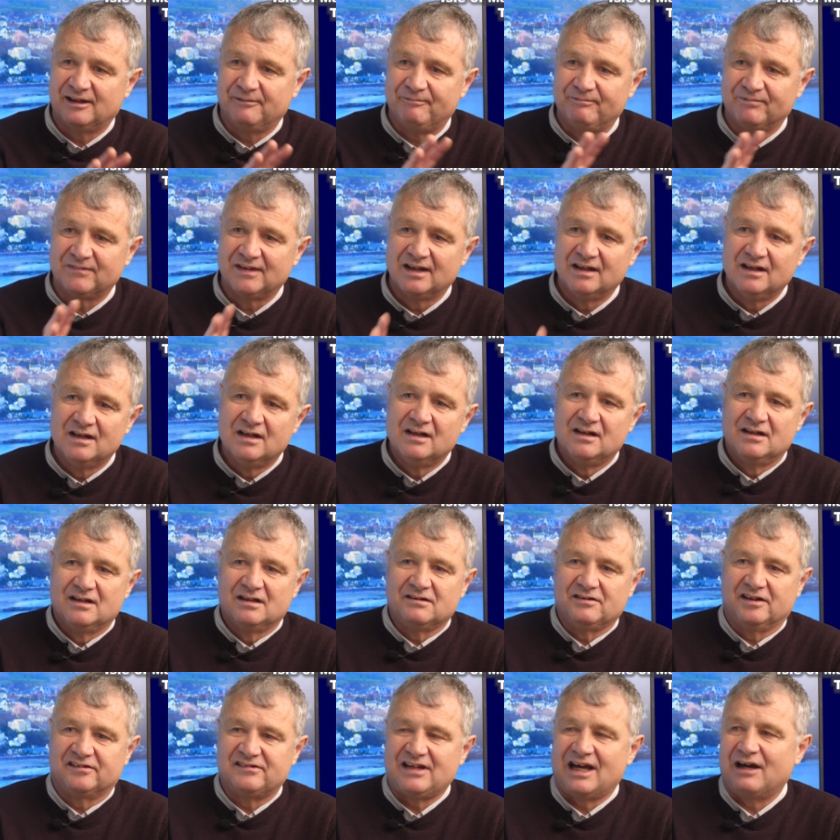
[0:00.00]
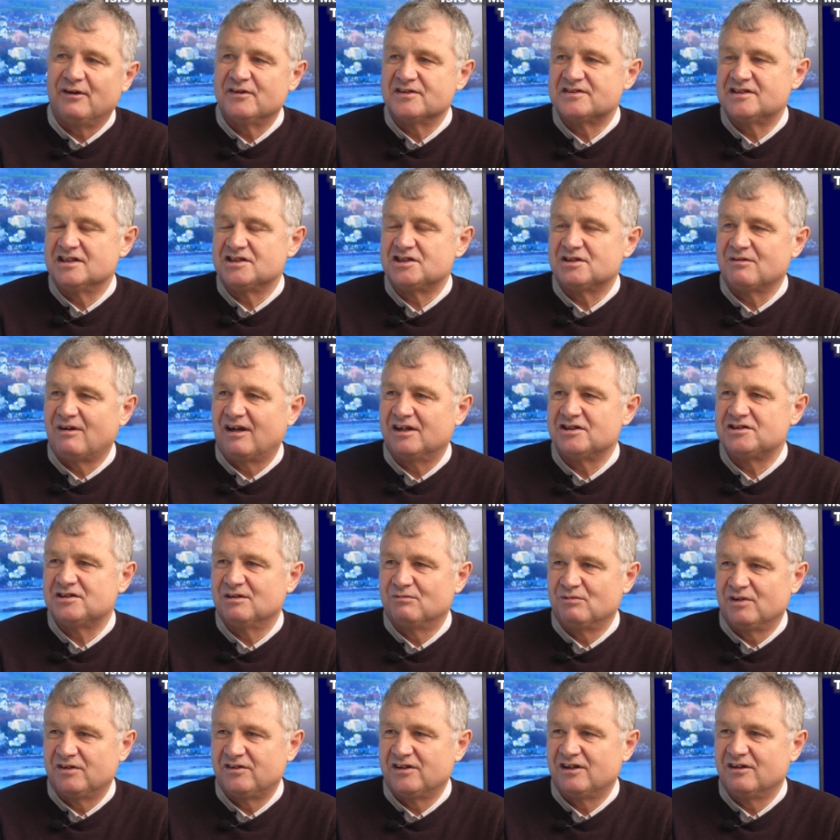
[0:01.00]
Um, the tower
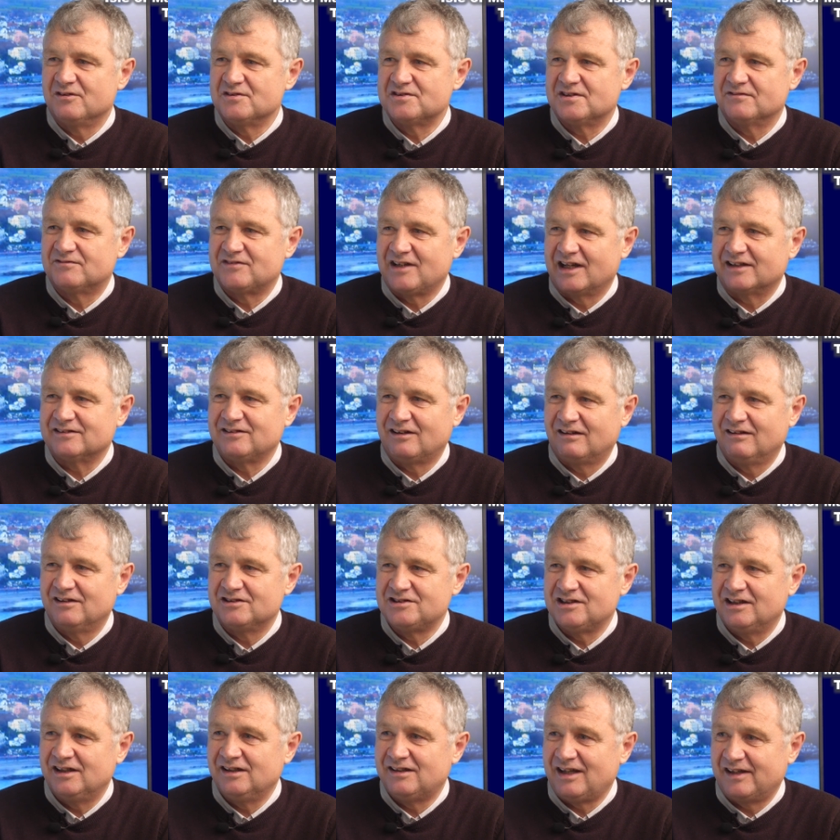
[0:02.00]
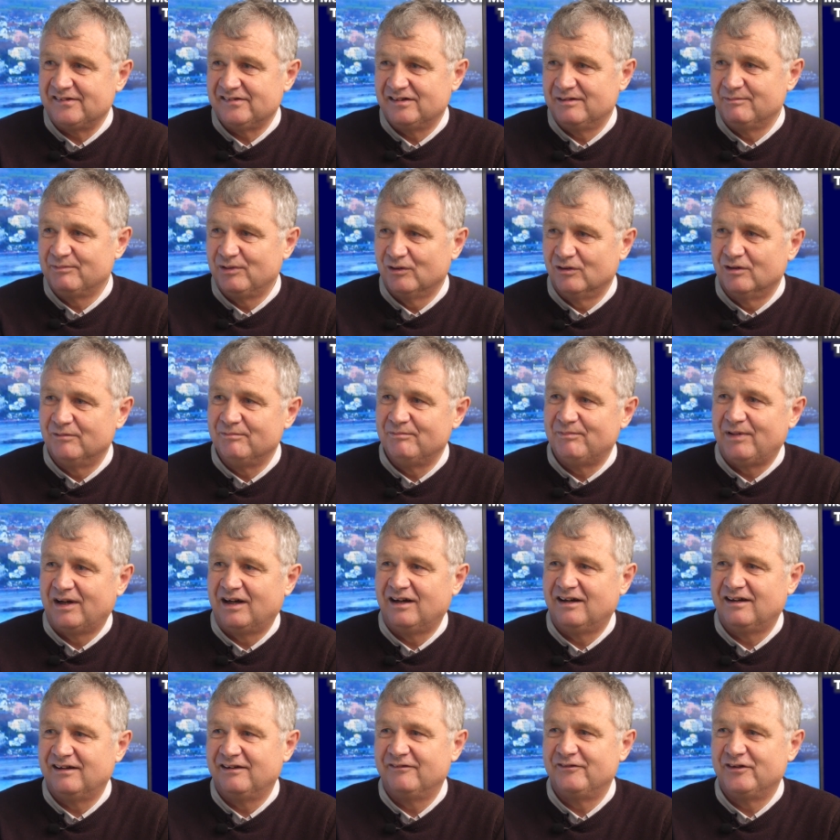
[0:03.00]
situation with the use of technology, and that's an important
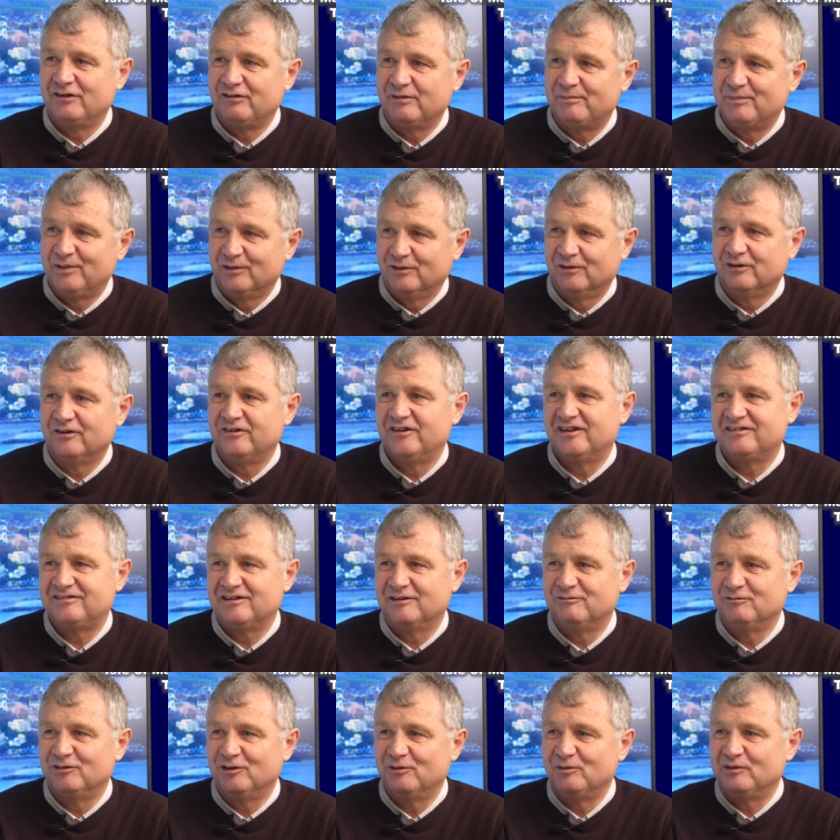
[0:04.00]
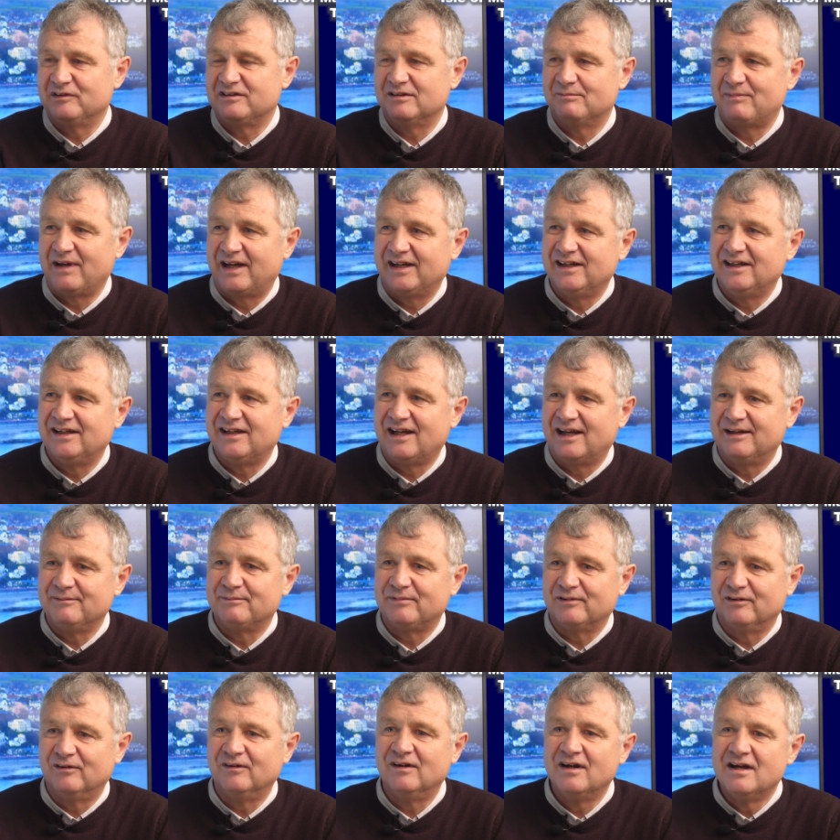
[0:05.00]
part of the report that Tynwald would debate in
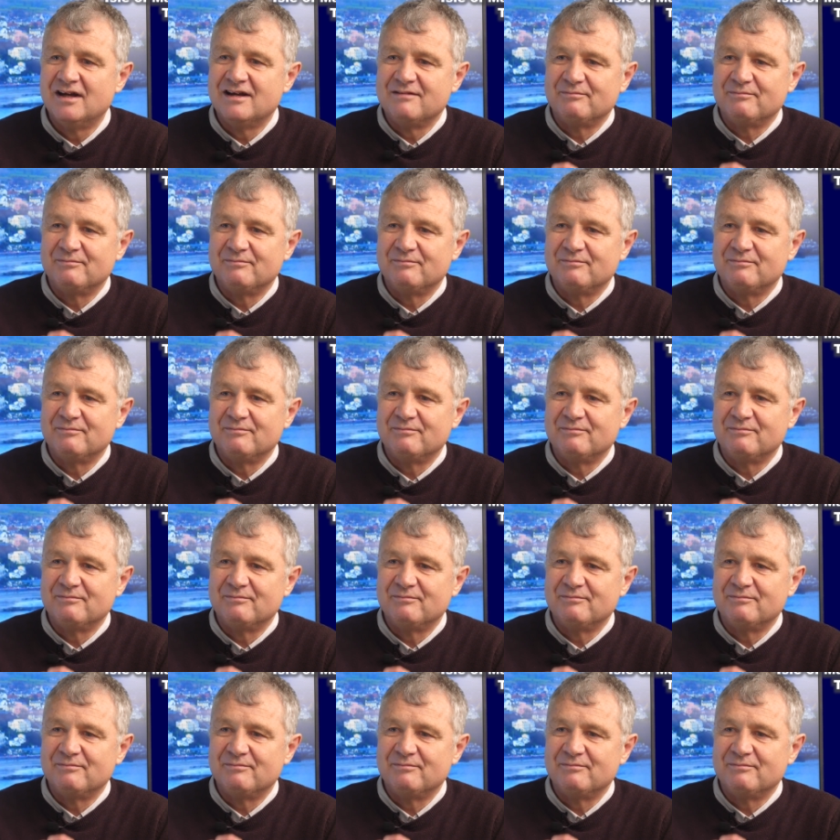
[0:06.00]
April.